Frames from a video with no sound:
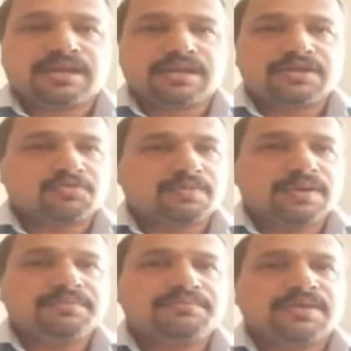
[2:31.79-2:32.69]
Next
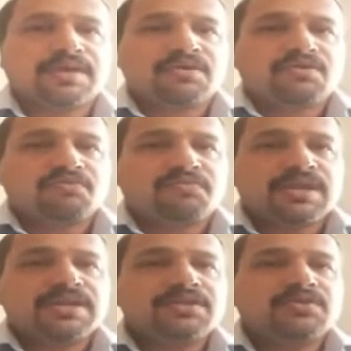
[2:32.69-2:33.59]
one,
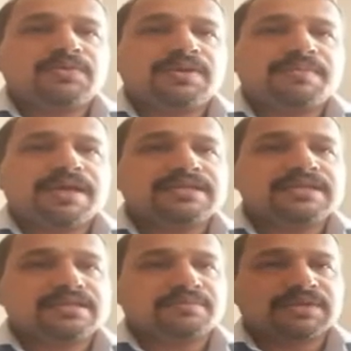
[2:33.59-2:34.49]
when you
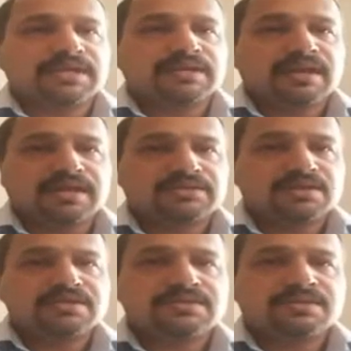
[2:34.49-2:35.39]
imagine something like
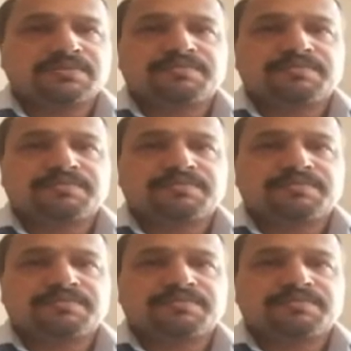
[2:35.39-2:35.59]
this,